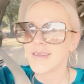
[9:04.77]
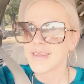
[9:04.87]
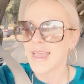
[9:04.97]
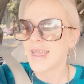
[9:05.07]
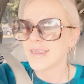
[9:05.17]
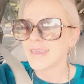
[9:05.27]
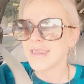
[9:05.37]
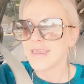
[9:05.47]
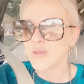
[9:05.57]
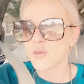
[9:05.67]

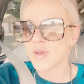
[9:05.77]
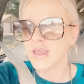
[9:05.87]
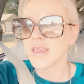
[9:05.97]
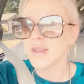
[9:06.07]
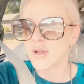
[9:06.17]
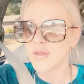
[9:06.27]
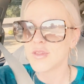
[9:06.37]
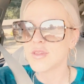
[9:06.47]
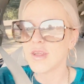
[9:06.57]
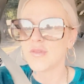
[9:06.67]
khaki, tweed, and all
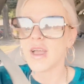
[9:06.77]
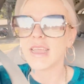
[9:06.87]
this stuff.